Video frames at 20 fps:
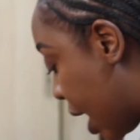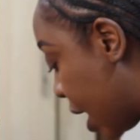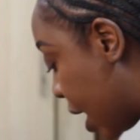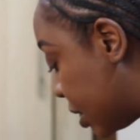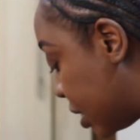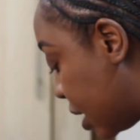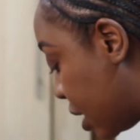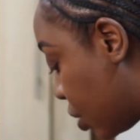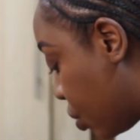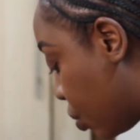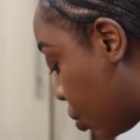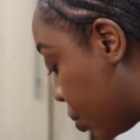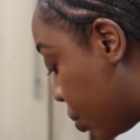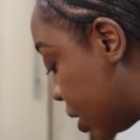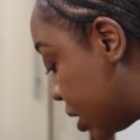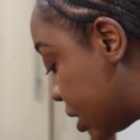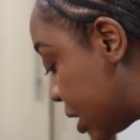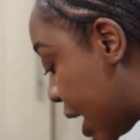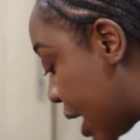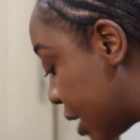Are they
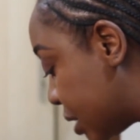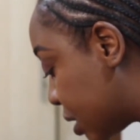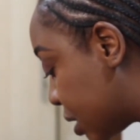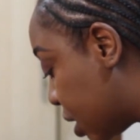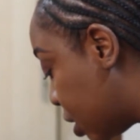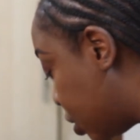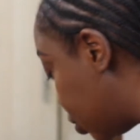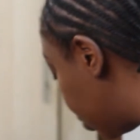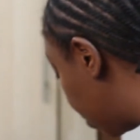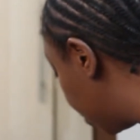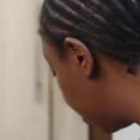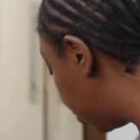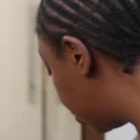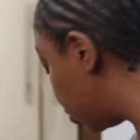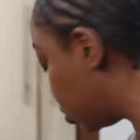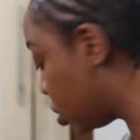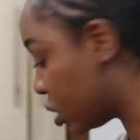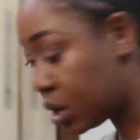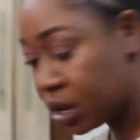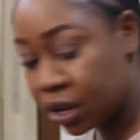always asking you
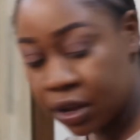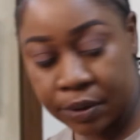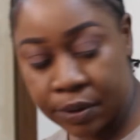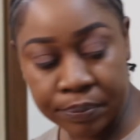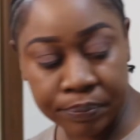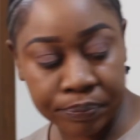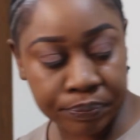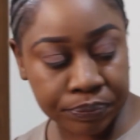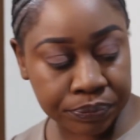to...